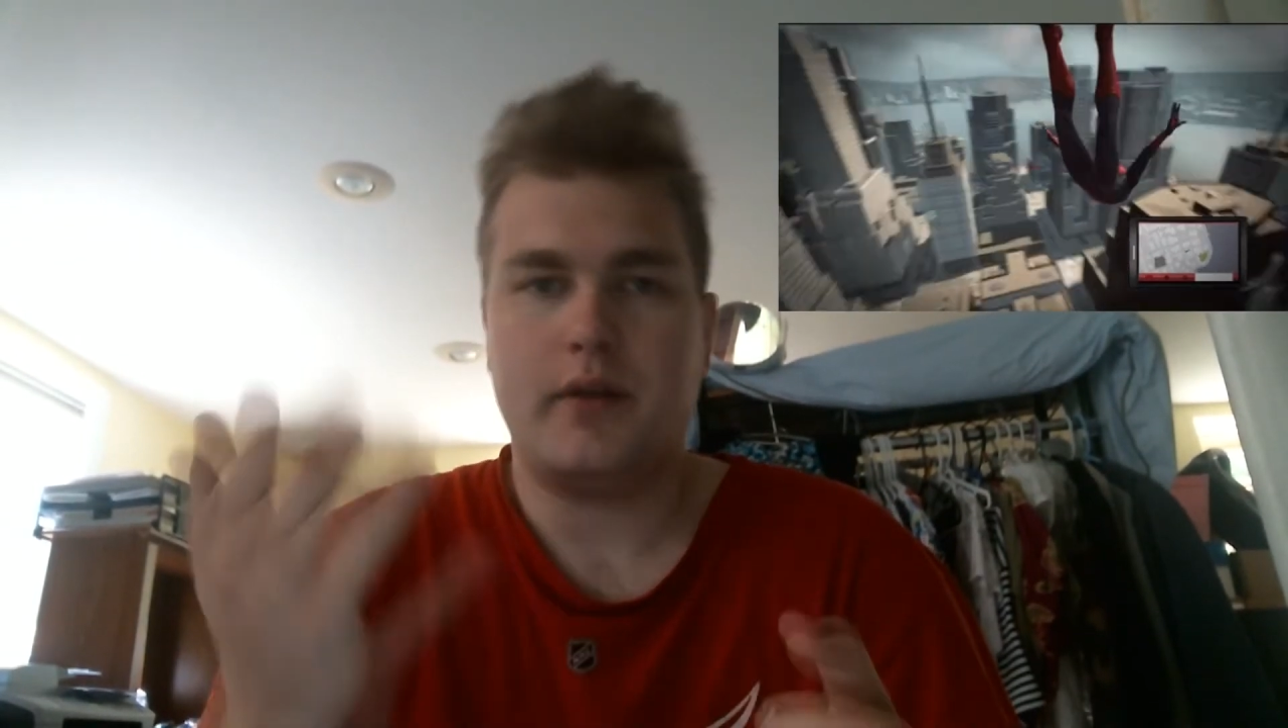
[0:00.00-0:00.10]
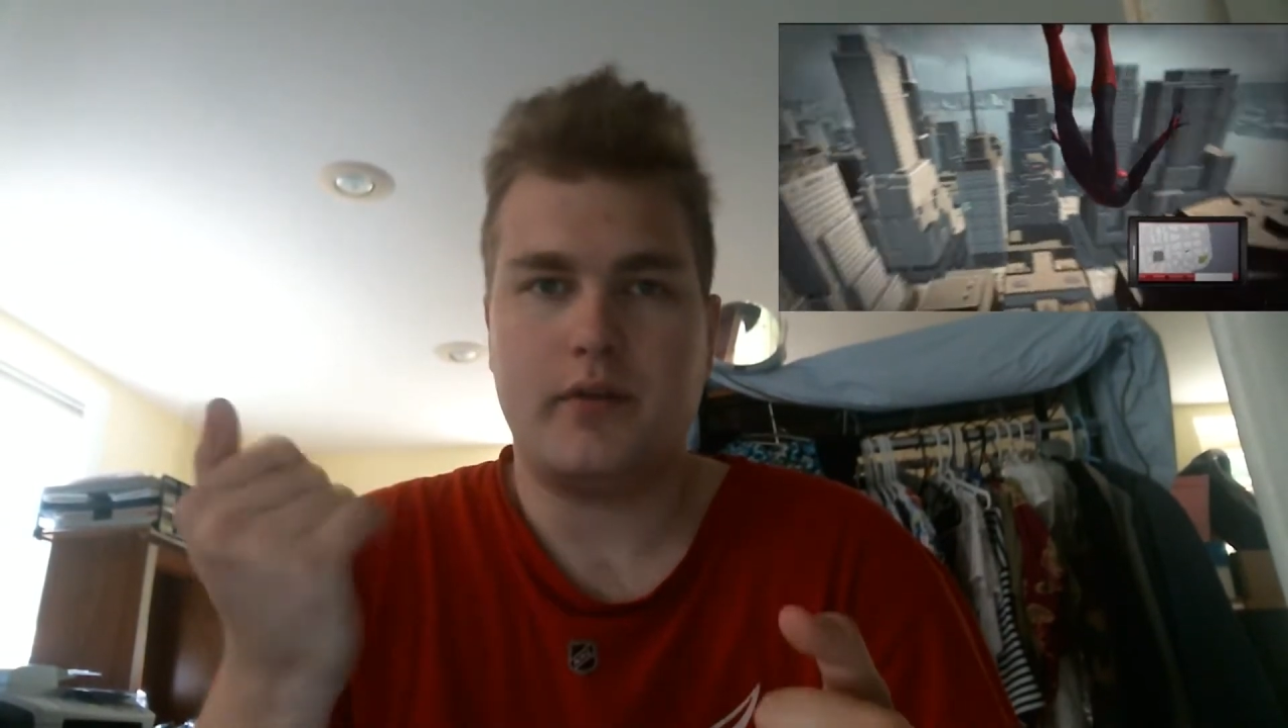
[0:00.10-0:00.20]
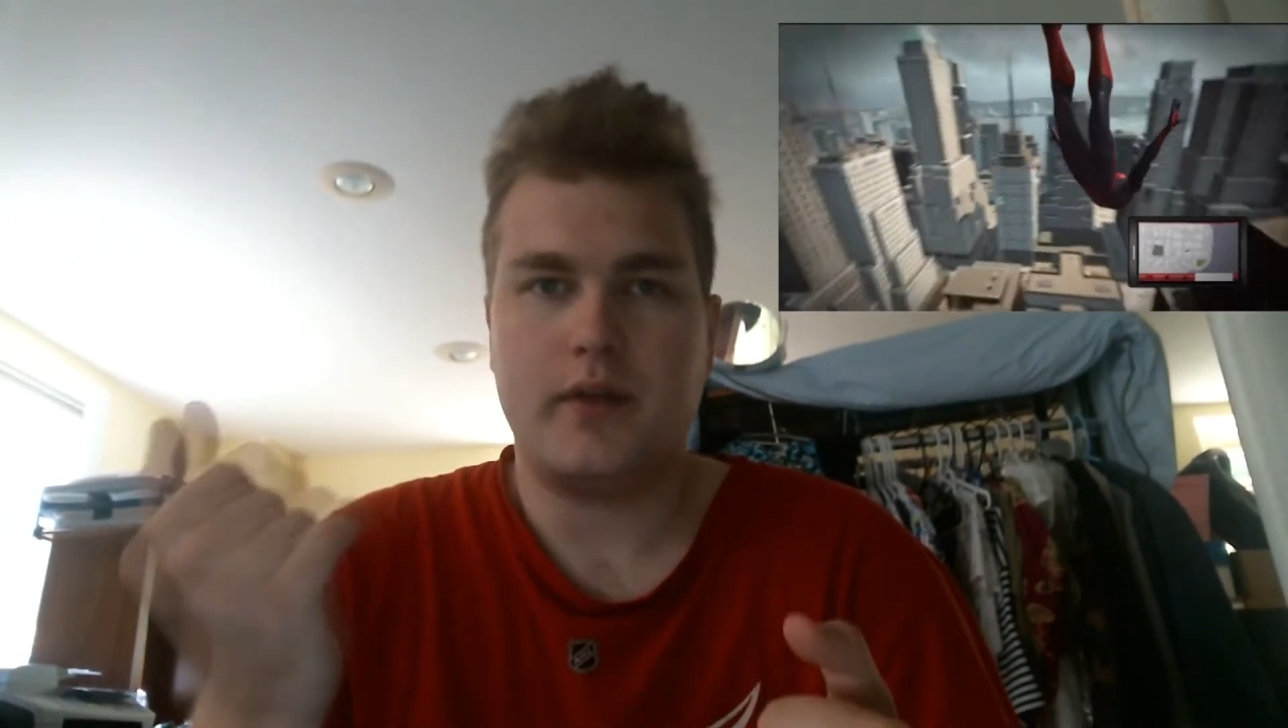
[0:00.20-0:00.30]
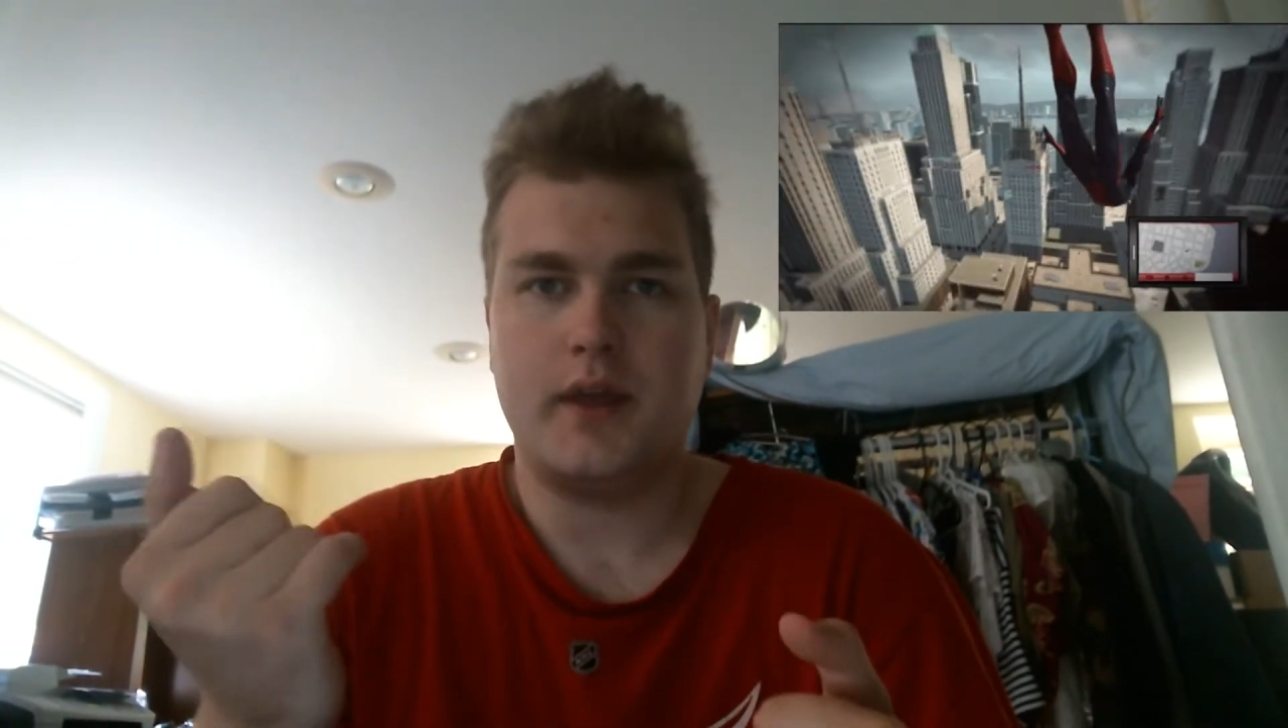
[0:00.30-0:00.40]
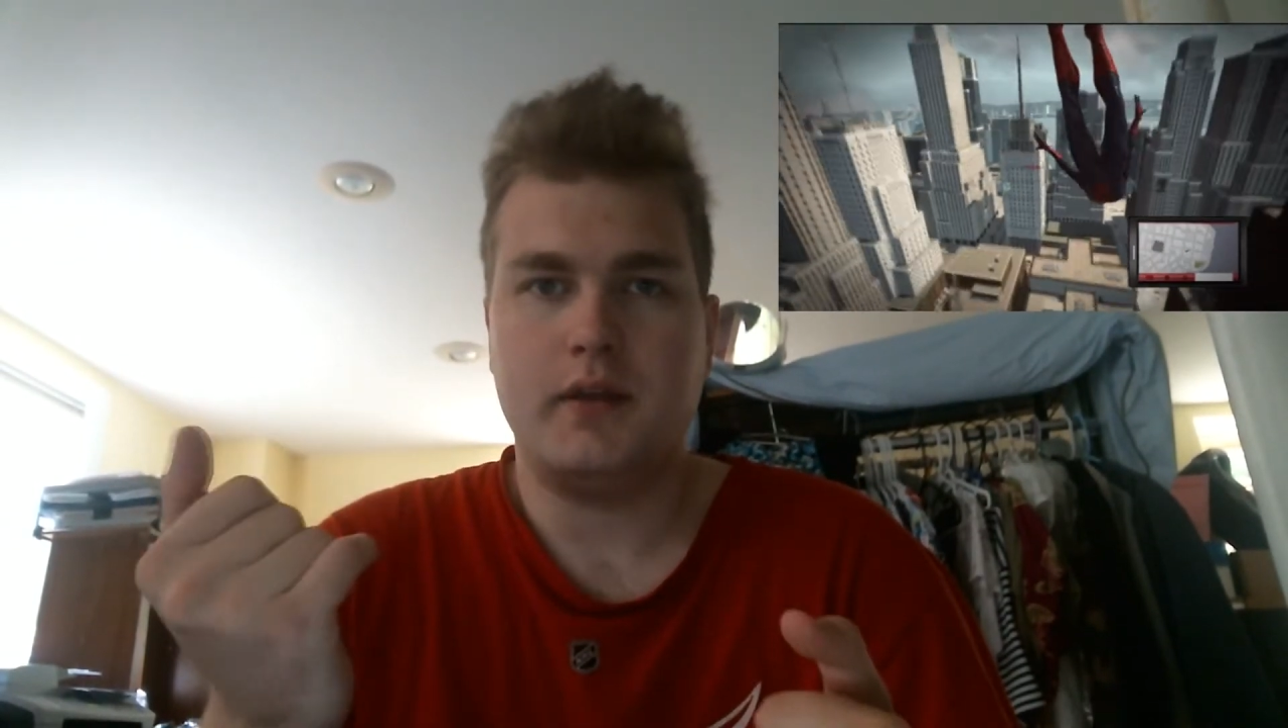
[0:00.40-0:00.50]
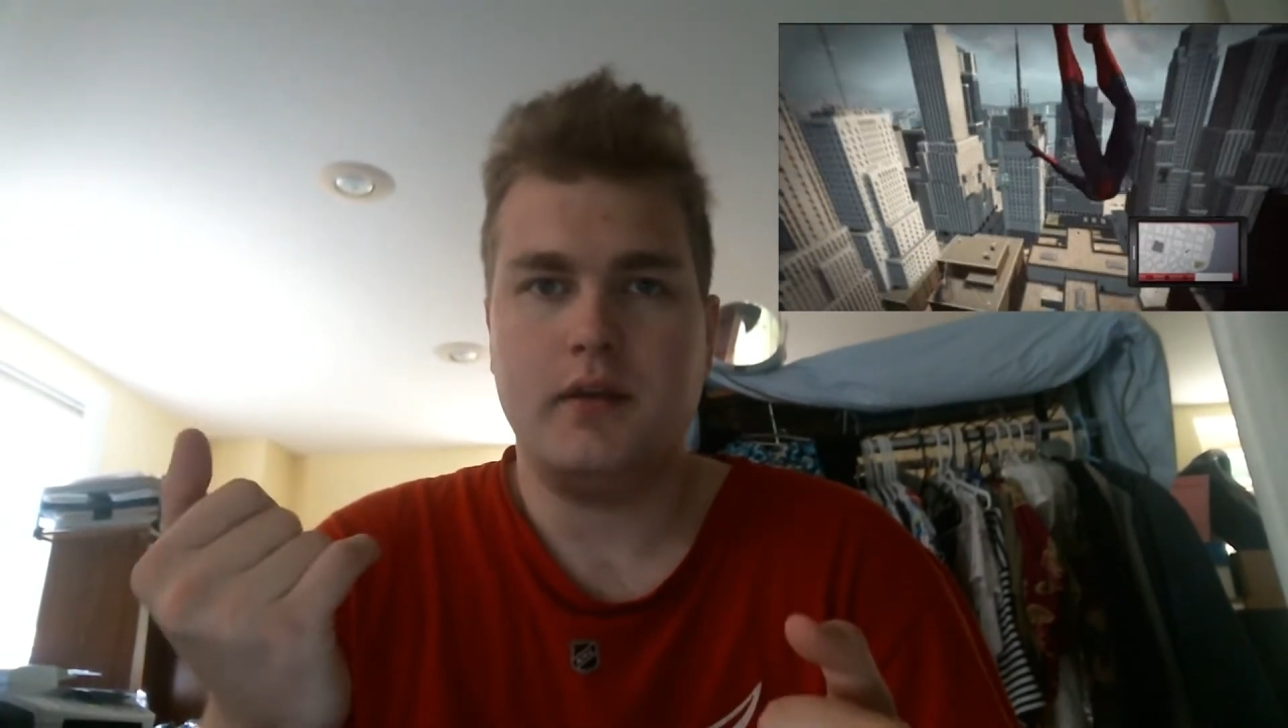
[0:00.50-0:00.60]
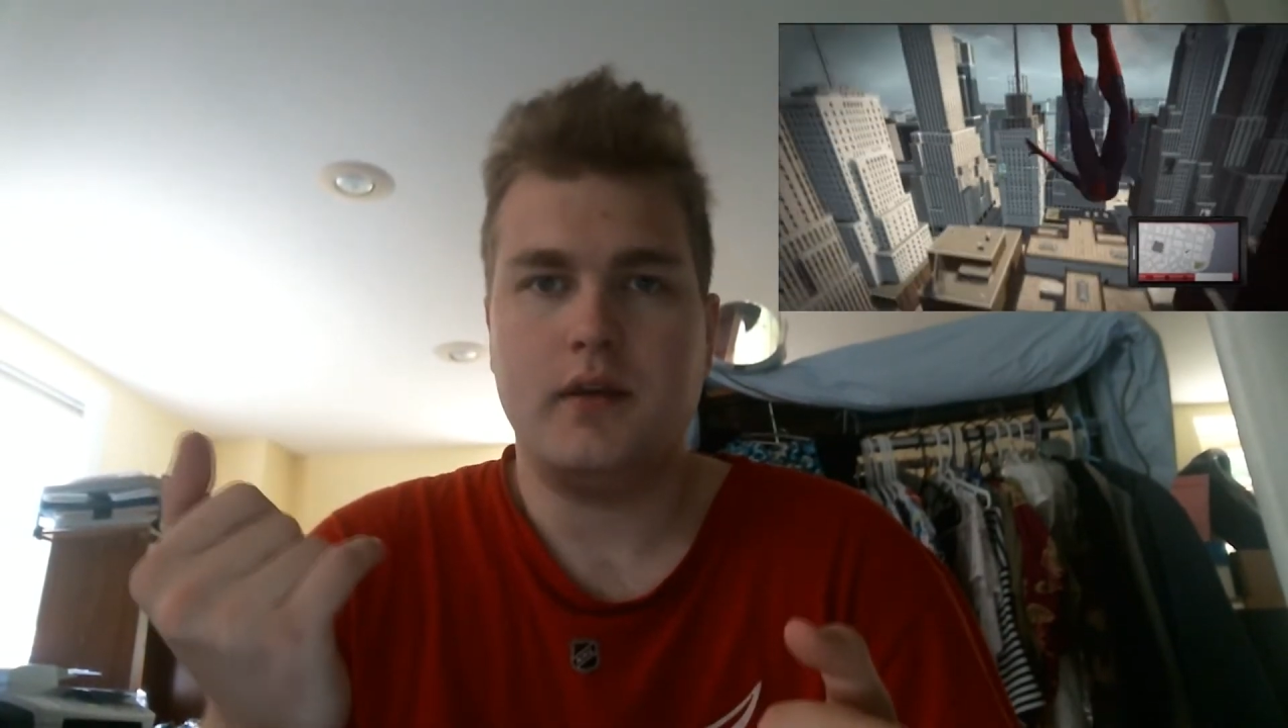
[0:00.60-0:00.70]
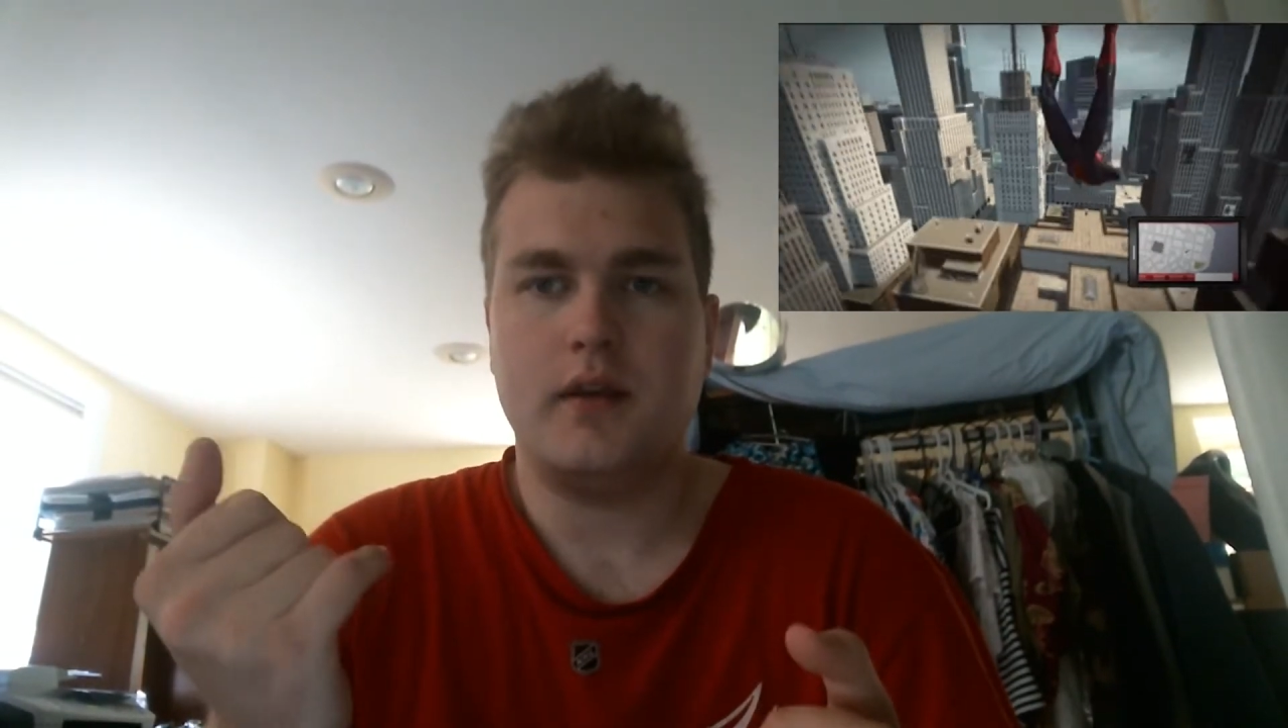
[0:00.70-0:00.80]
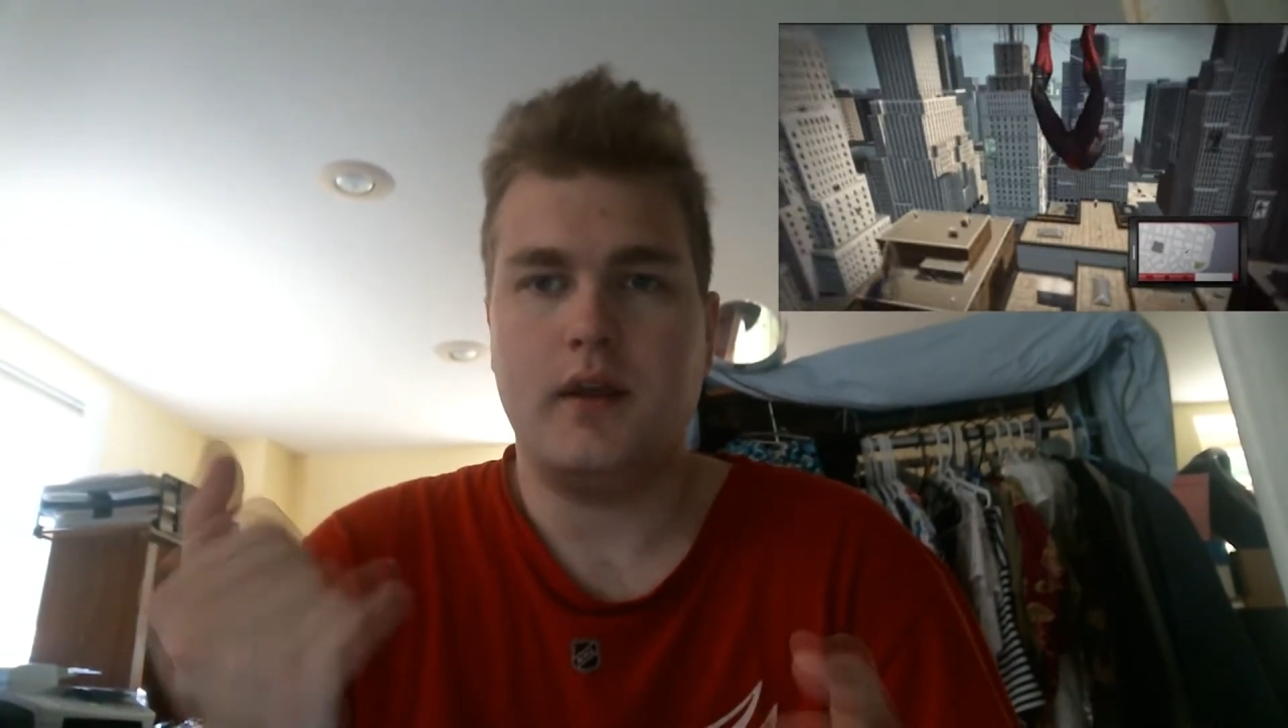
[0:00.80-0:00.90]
slinging,